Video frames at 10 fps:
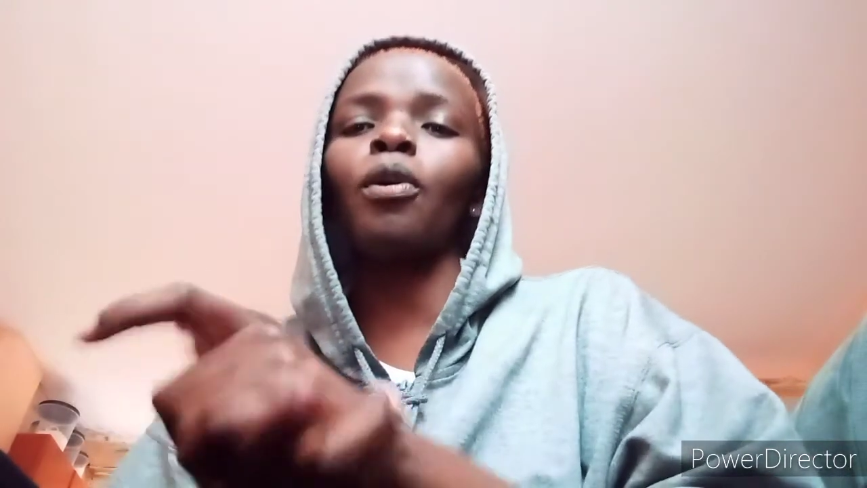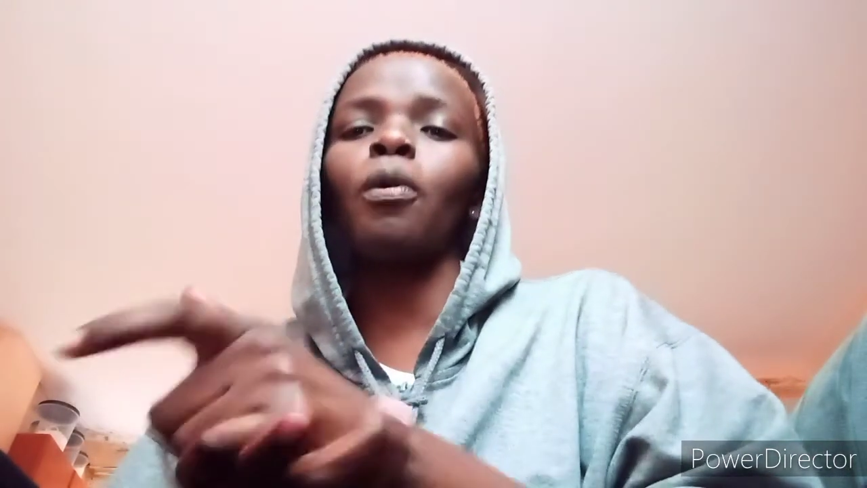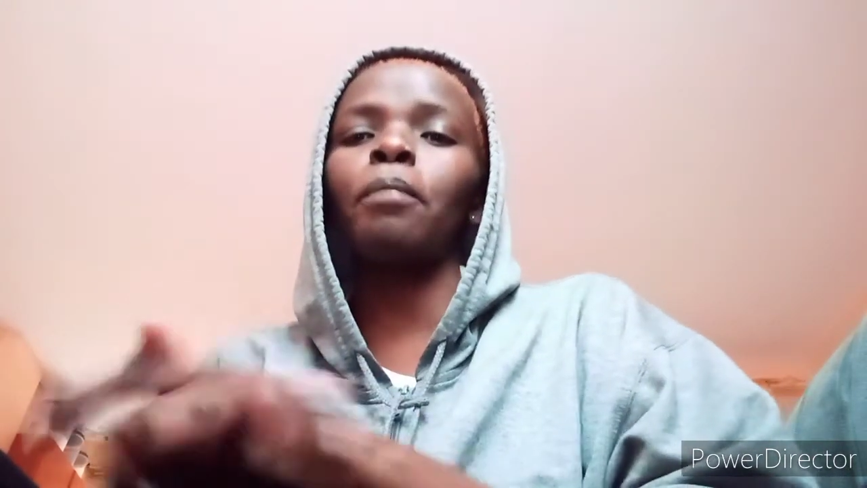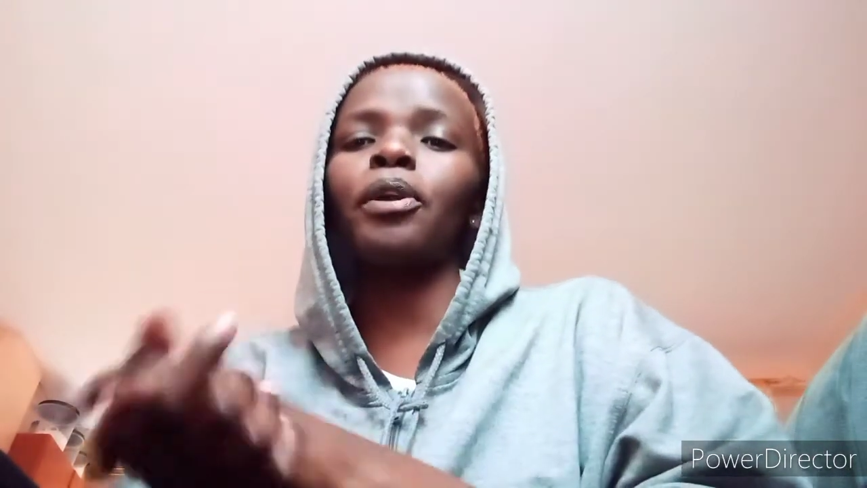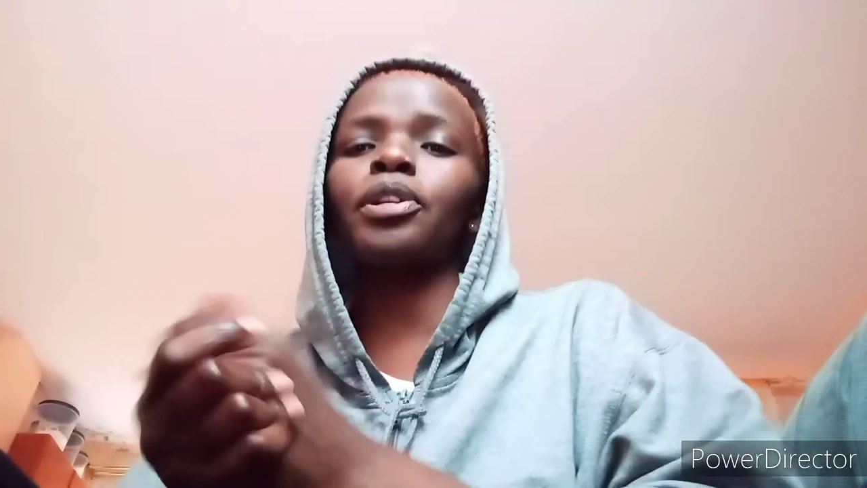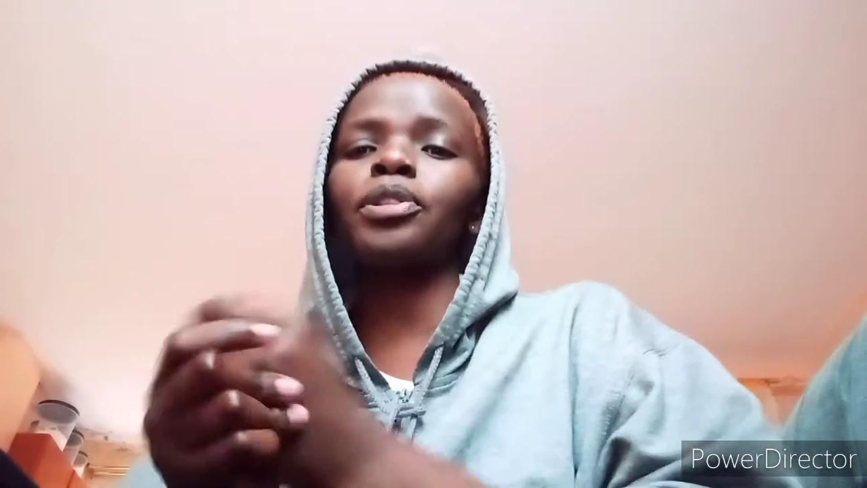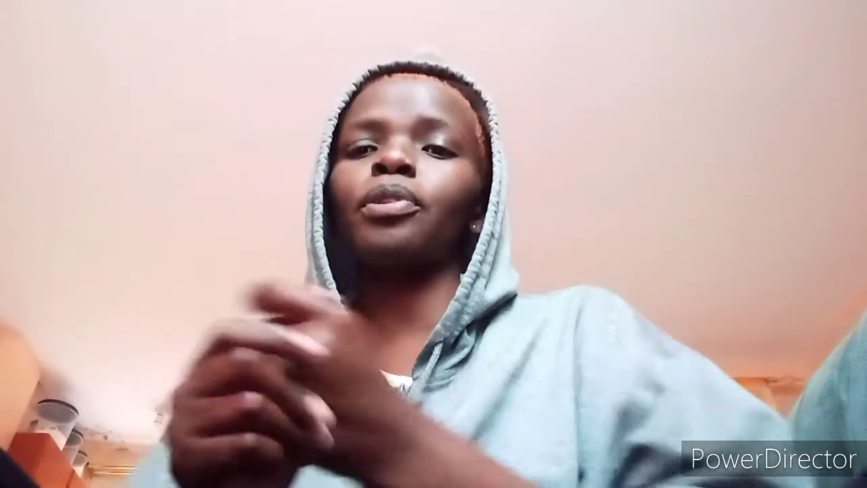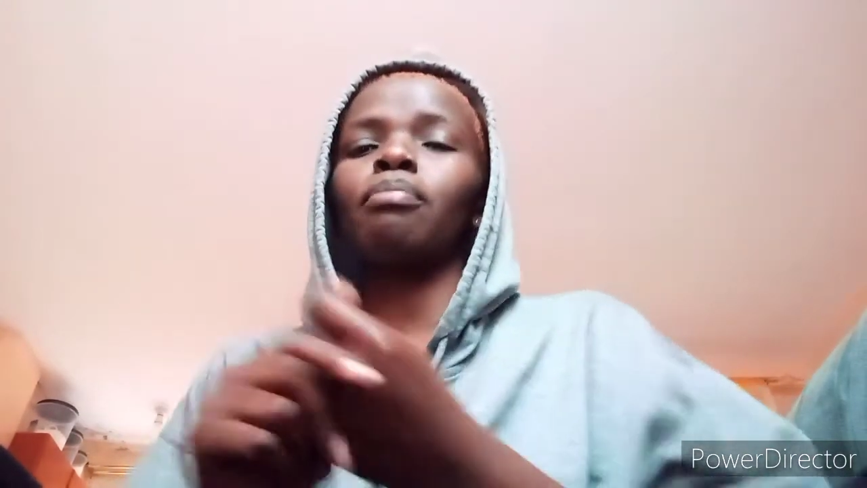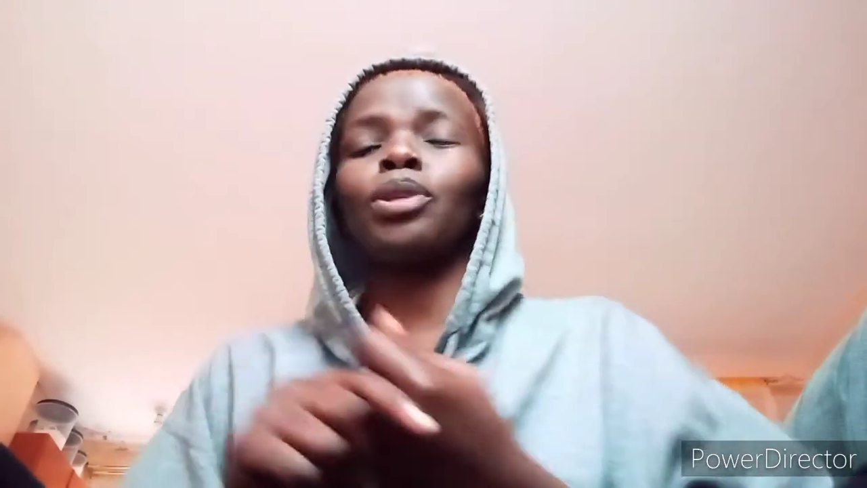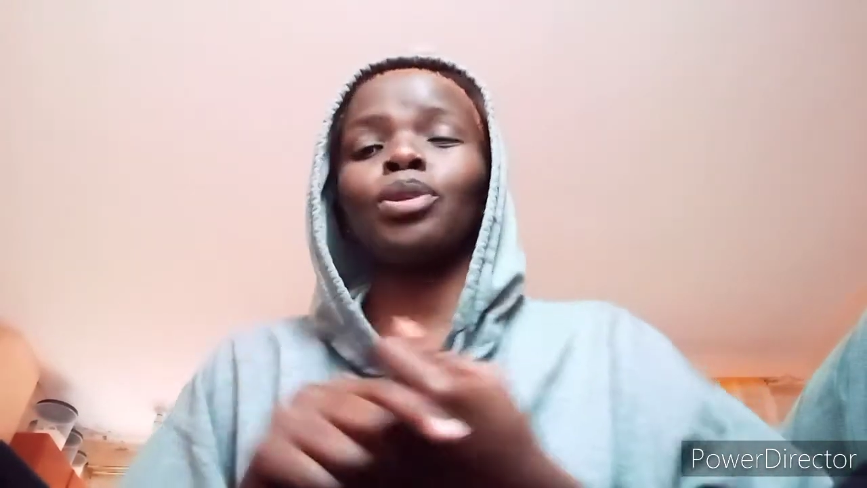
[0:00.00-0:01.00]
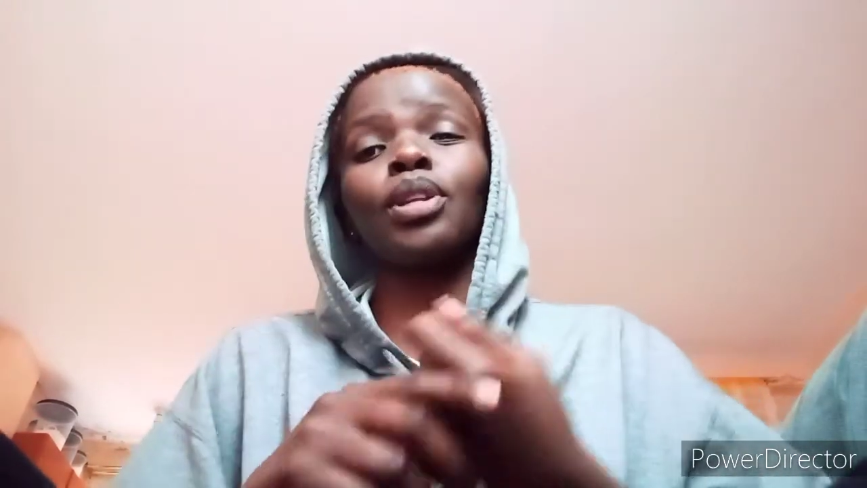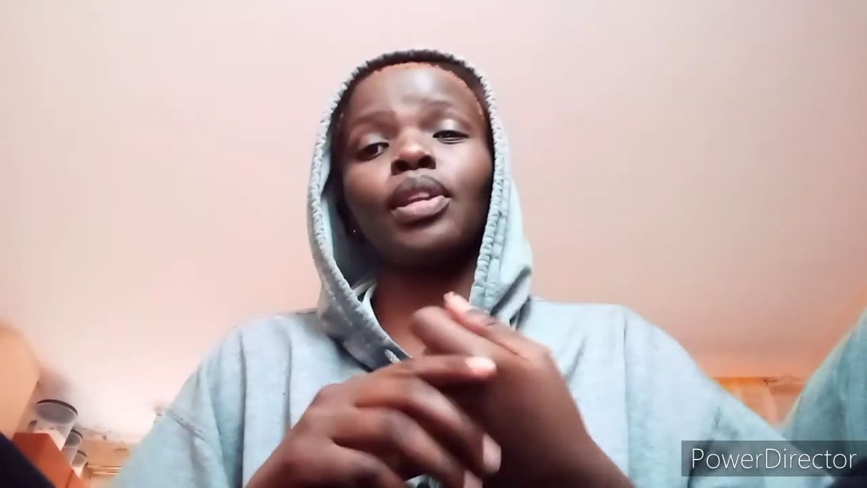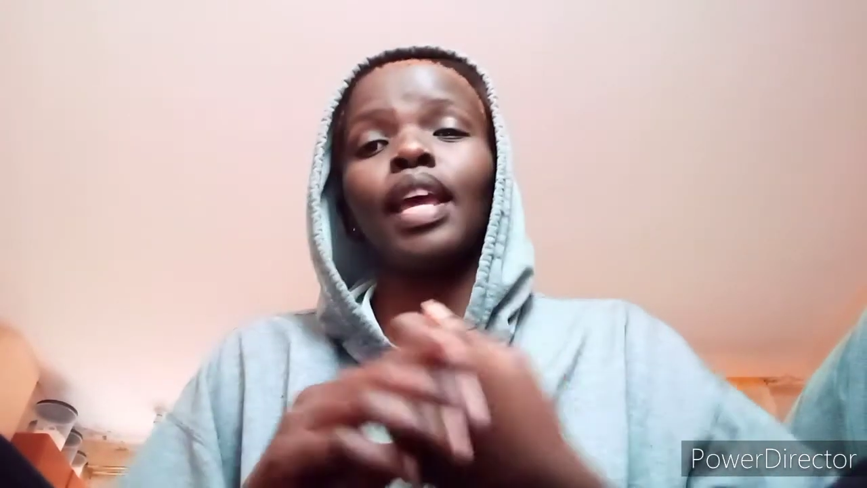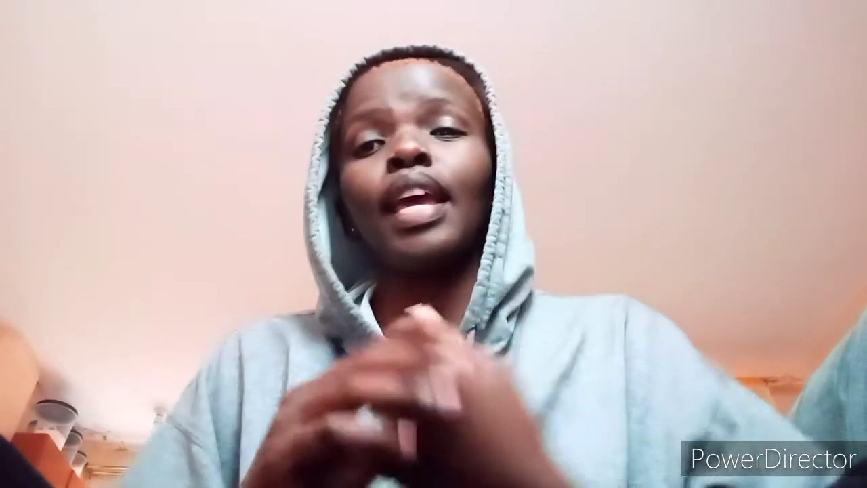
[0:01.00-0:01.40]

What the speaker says: comparison between